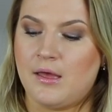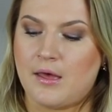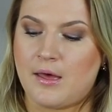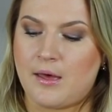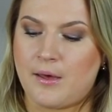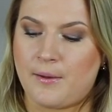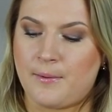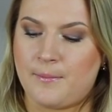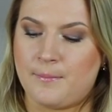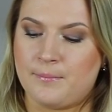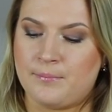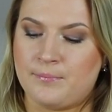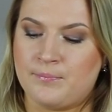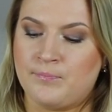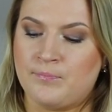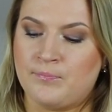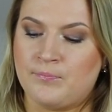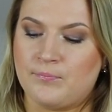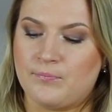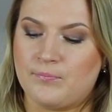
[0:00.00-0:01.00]

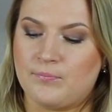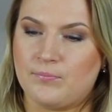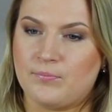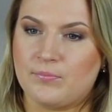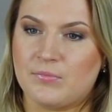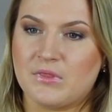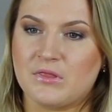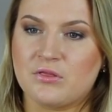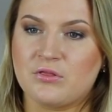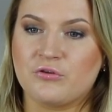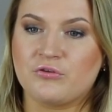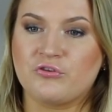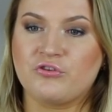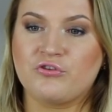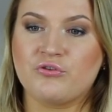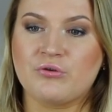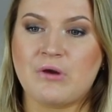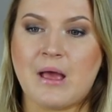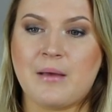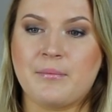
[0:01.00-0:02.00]
The
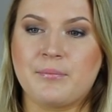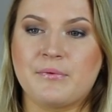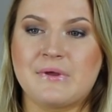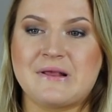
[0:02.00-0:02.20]
strap